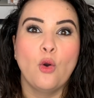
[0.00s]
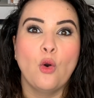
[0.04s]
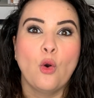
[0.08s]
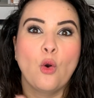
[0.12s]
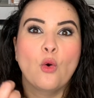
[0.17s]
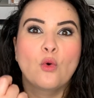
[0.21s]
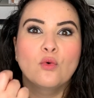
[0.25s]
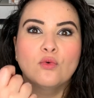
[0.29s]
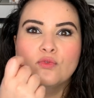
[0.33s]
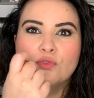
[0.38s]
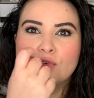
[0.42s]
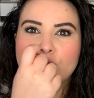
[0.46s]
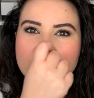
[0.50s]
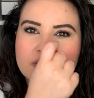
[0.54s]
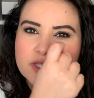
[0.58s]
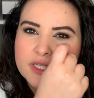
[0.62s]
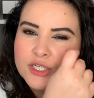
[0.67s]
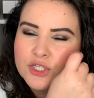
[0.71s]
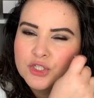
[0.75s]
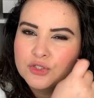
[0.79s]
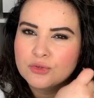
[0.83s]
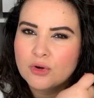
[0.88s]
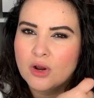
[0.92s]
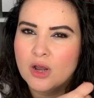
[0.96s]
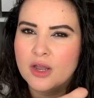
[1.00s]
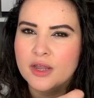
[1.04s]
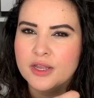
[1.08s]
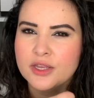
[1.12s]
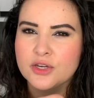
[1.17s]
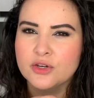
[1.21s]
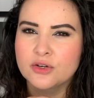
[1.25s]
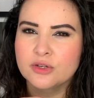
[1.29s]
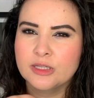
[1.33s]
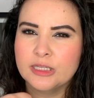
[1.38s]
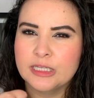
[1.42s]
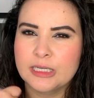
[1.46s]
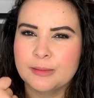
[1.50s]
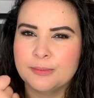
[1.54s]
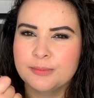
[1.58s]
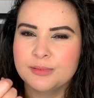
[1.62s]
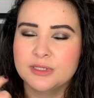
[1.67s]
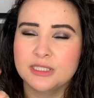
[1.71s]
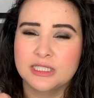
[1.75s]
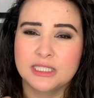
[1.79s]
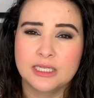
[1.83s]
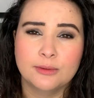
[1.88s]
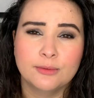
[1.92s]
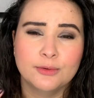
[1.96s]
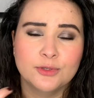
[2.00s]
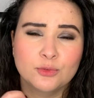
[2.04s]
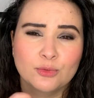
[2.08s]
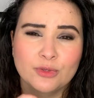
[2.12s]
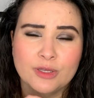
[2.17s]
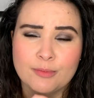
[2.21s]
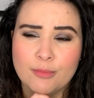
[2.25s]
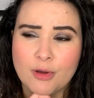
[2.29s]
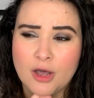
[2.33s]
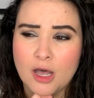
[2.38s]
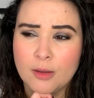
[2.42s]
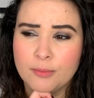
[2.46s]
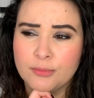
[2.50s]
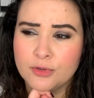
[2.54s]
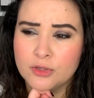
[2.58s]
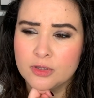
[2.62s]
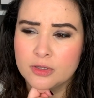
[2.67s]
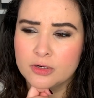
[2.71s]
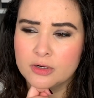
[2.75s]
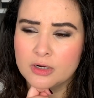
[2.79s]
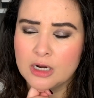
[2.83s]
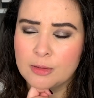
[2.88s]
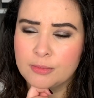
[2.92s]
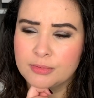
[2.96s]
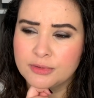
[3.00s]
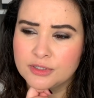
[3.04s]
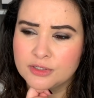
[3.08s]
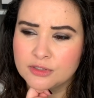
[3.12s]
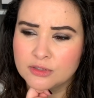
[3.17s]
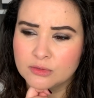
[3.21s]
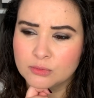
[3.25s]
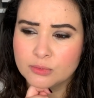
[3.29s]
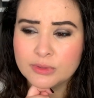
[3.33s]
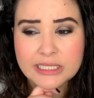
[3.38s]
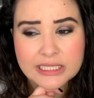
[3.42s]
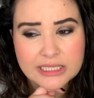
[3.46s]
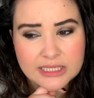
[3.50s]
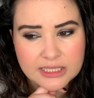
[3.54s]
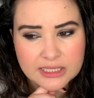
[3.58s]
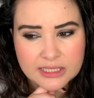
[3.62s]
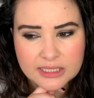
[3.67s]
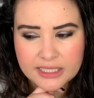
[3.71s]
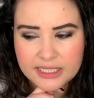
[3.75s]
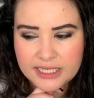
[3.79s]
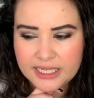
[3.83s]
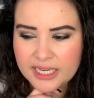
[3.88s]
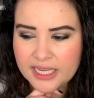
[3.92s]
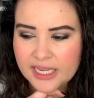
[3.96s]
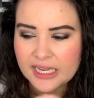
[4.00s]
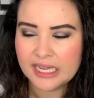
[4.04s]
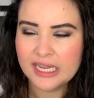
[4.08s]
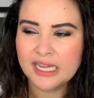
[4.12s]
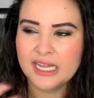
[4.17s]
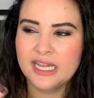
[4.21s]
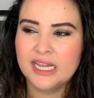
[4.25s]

Overly drawing your lips, that was really popular up until recently.